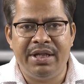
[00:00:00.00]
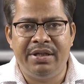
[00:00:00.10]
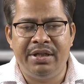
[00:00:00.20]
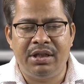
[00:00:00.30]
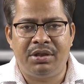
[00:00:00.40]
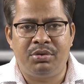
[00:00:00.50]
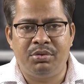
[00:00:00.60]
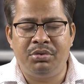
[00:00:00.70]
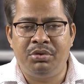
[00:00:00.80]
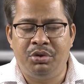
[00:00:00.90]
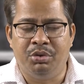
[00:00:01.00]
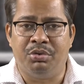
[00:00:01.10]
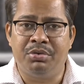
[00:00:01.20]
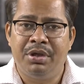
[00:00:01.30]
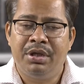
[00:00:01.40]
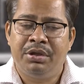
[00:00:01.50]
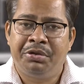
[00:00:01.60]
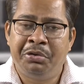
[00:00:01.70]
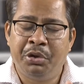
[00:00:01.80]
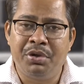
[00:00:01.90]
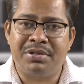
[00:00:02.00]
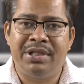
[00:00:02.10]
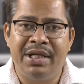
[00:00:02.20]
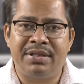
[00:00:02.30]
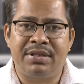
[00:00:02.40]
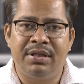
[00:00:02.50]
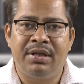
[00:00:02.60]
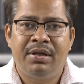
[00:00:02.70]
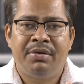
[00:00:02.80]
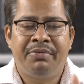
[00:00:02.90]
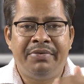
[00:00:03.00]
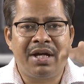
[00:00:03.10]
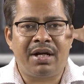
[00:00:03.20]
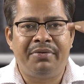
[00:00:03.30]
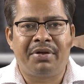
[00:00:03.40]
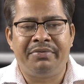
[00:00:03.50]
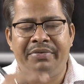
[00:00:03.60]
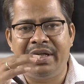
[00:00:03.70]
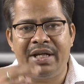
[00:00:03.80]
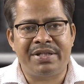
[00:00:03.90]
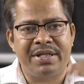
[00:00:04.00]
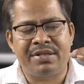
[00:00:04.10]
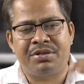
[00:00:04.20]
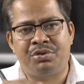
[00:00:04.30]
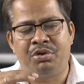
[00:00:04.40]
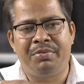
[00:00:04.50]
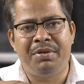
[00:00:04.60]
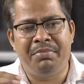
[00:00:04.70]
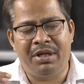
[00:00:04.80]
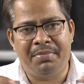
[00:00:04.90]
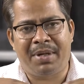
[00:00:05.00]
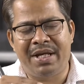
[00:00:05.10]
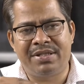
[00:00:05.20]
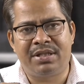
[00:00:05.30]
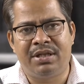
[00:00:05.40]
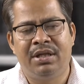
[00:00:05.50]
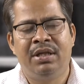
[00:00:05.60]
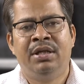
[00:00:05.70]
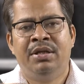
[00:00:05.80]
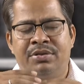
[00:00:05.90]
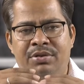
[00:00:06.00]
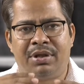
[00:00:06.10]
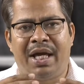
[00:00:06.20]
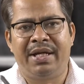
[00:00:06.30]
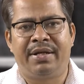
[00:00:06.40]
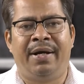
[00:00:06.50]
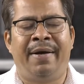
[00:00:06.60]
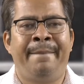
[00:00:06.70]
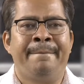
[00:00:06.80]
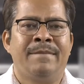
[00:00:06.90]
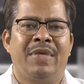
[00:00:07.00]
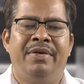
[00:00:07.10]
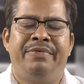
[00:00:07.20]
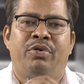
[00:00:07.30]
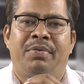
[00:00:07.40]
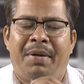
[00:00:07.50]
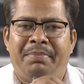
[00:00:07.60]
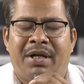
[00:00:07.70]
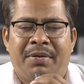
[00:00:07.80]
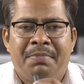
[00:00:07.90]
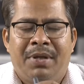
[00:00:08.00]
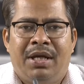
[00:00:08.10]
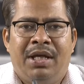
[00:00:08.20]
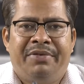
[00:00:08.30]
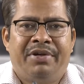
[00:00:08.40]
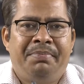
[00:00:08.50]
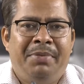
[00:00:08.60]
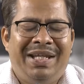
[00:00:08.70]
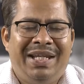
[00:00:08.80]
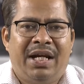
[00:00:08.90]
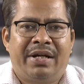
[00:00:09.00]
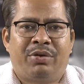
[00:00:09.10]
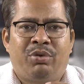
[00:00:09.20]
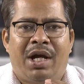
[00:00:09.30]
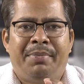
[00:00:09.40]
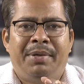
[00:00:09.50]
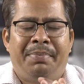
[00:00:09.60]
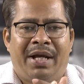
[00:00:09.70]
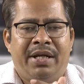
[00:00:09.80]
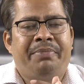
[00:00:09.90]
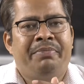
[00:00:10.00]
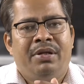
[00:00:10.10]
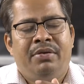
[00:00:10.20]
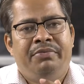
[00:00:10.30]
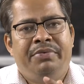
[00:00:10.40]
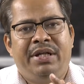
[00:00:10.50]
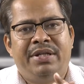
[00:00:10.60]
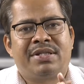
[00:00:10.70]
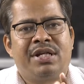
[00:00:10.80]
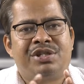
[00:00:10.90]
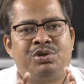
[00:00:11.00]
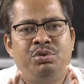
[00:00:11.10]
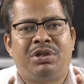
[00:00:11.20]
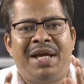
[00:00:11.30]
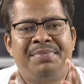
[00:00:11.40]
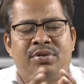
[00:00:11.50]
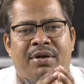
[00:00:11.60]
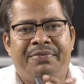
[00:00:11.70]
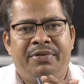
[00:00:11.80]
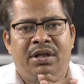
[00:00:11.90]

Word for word: need to do those things uh, where our variations should be minimized. So, like uh, if you remember in our material requirement planning, we discussed two types of